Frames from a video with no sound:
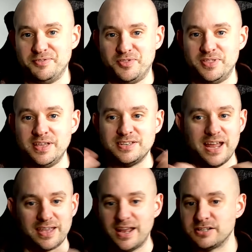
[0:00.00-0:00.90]

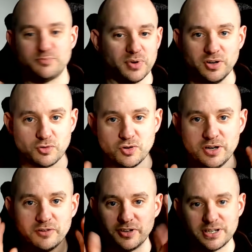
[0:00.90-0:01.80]
internet connection is probably not good
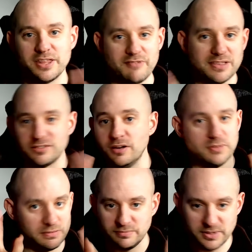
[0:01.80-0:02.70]
enough at either end, so
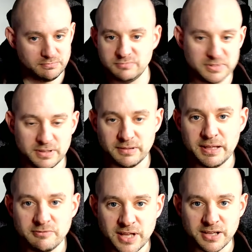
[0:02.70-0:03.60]

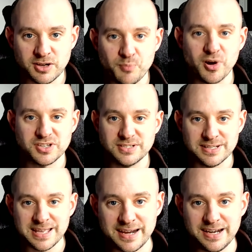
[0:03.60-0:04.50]
it compresses it
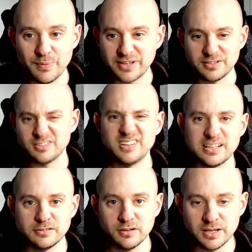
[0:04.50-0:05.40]
anyway. So
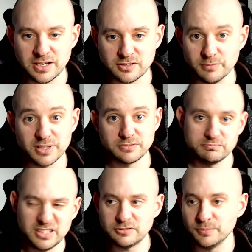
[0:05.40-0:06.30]
that's not an issue, but
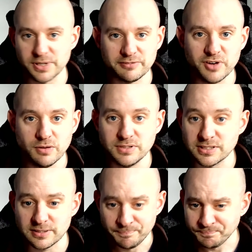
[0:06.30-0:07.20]
it's something I've
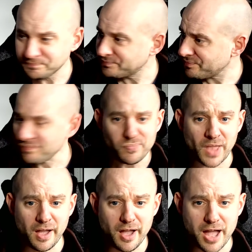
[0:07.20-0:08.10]
noticed.
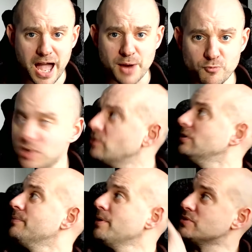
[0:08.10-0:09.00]
I'm recording at
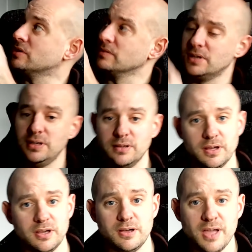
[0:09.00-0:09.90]
the moment on
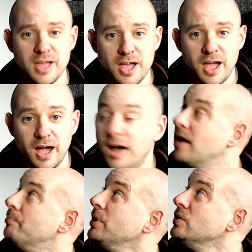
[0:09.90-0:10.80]
the
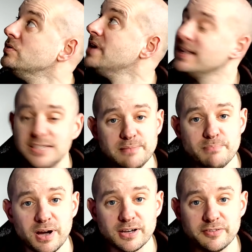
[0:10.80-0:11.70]
Blue Yeti
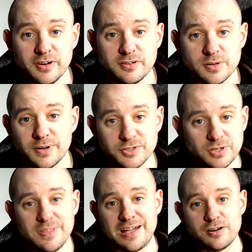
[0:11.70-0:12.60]
microphone, so I'll
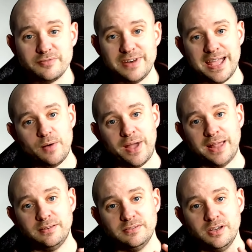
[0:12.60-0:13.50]
turn that off now,
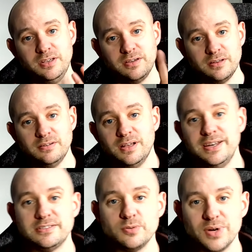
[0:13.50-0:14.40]
and you can
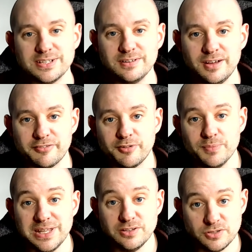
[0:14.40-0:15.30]
listen to what it's like from
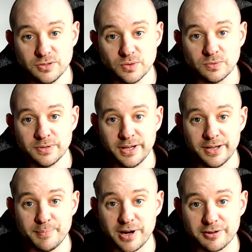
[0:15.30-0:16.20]
the internal
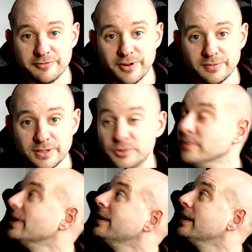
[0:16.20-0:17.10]
microphone. I'll do
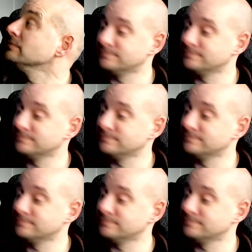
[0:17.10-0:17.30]
that now.